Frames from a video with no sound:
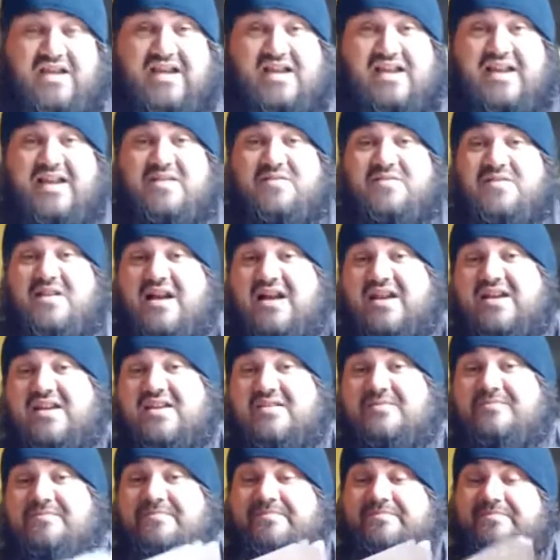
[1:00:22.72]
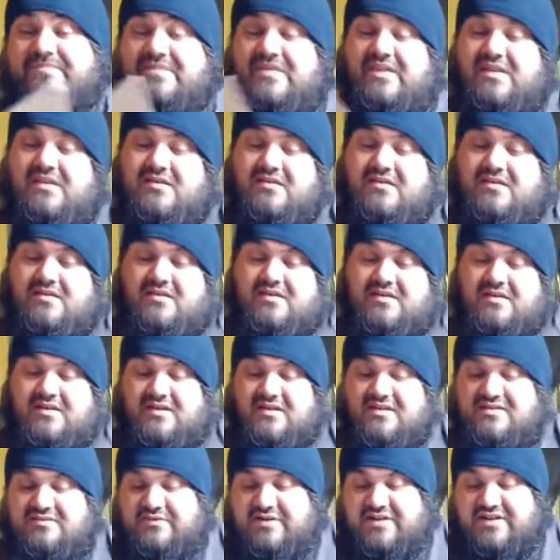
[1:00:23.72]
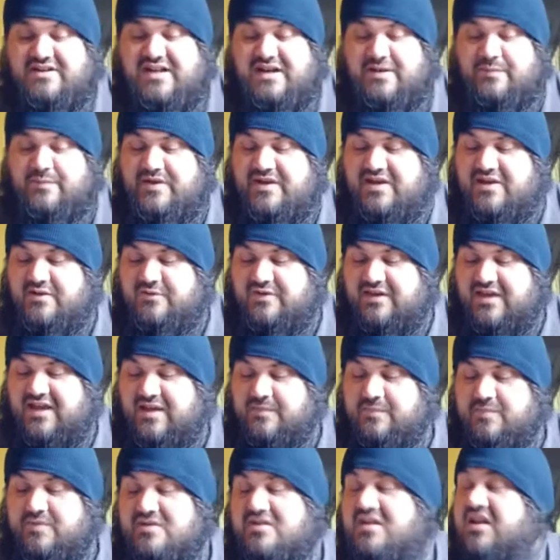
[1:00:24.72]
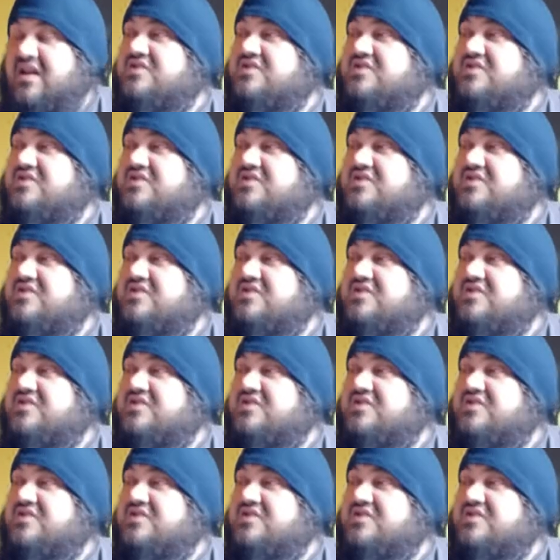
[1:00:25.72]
He don't like it. So anytime we go camping,